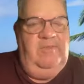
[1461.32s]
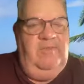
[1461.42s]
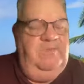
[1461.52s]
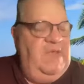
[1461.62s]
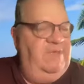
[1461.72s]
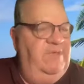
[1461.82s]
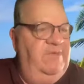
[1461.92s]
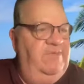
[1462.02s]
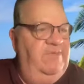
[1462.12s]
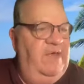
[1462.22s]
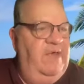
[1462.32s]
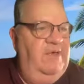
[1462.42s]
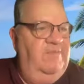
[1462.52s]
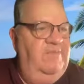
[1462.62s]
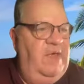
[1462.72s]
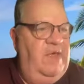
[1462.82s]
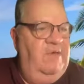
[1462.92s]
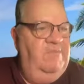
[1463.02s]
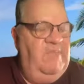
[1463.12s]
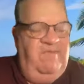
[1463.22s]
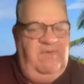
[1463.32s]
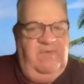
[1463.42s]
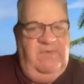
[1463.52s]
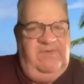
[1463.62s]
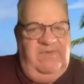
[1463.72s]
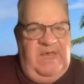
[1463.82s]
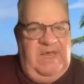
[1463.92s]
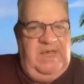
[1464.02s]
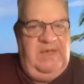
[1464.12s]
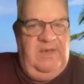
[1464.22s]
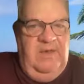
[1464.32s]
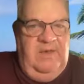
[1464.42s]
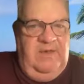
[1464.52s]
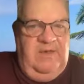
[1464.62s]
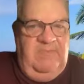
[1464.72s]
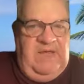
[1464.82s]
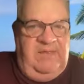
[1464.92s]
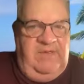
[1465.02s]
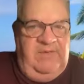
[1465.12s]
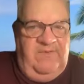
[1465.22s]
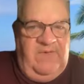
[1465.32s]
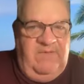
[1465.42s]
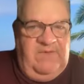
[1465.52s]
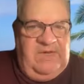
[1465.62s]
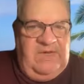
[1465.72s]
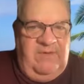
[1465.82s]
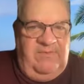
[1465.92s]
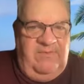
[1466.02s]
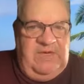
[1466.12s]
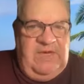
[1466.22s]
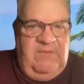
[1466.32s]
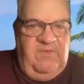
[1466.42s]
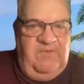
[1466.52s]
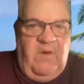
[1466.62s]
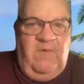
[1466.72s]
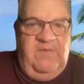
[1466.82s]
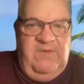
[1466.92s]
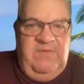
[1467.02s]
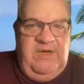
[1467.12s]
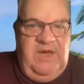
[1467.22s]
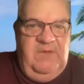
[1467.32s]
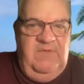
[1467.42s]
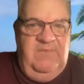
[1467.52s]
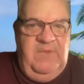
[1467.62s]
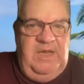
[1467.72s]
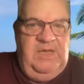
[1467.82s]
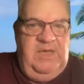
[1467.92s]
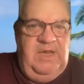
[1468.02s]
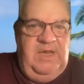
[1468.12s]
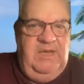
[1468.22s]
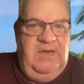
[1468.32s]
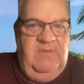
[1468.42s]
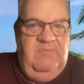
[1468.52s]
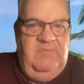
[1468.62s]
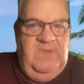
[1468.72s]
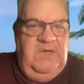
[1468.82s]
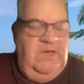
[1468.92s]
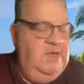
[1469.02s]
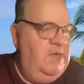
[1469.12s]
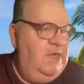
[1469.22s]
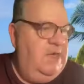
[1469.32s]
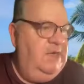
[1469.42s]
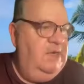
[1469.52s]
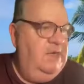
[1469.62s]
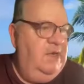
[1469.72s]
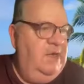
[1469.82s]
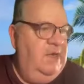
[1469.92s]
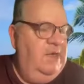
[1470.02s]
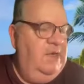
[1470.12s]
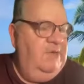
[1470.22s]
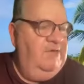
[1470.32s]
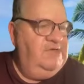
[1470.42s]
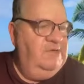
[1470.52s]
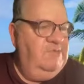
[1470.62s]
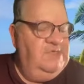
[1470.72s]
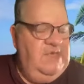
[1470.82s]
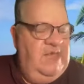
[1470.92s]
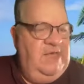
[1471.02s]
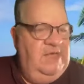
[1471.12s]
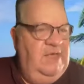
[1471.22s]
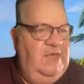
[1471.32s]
Matthew's mother was saying that Matthew's father goes for a game of golf every day with me, and she was saying